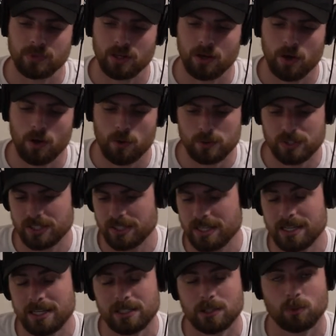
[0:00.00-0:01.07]

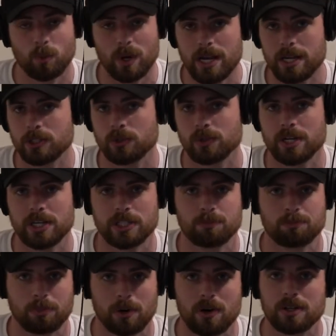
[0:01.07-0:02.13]
hostess, waitress,
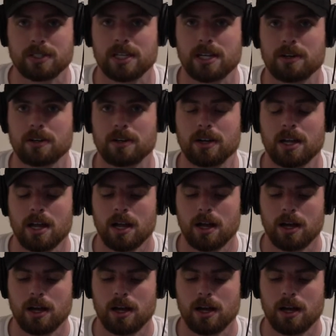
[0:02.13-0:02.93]
bartender.